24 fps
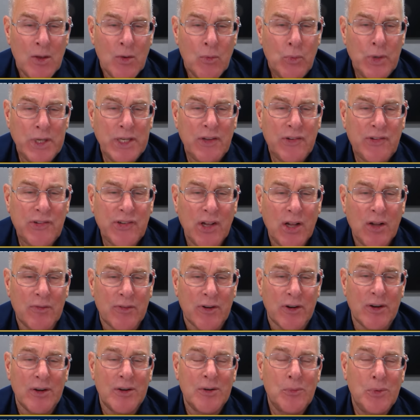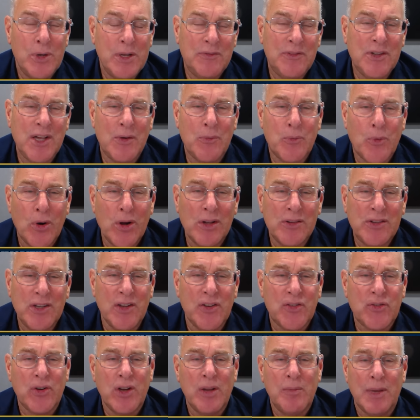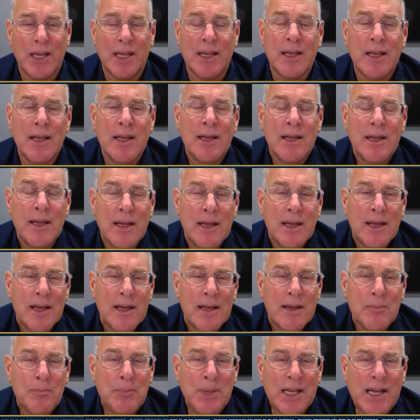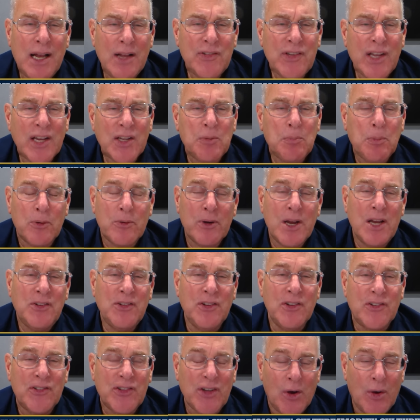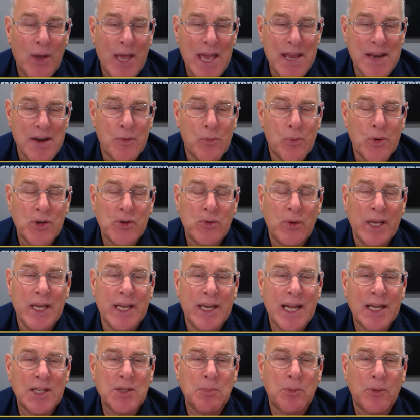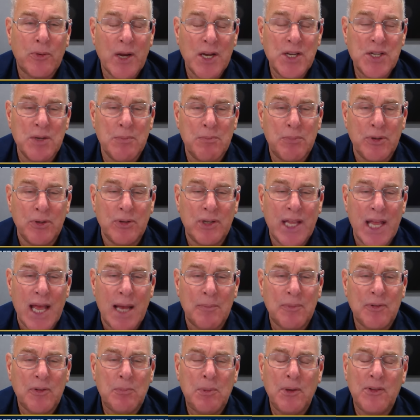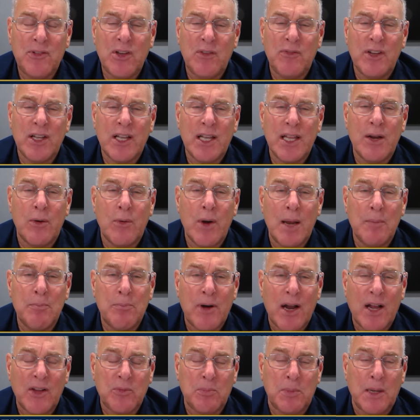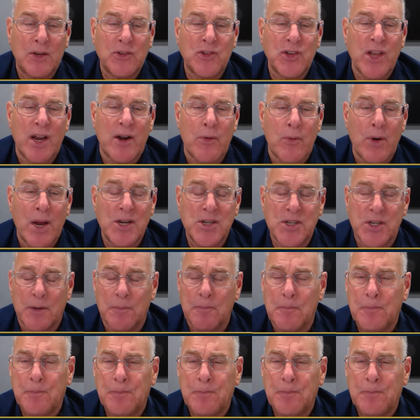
We did silver. We've done royalty and streaming because exploration so hated, we're doing an exploration boot camp specifically around prospect generation.